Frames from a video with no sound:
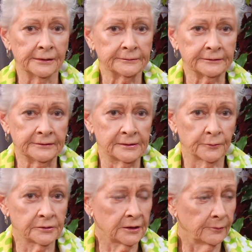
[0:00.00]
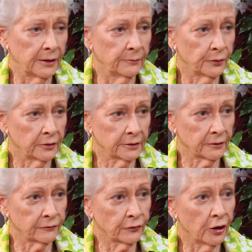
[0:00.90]
Because one time I brought a
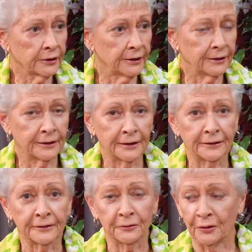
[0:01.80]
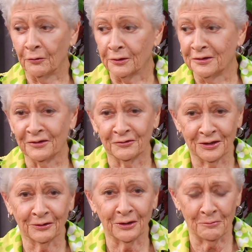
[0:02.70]
little froggy in and I didn't know it
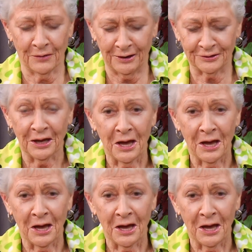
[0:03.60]
until about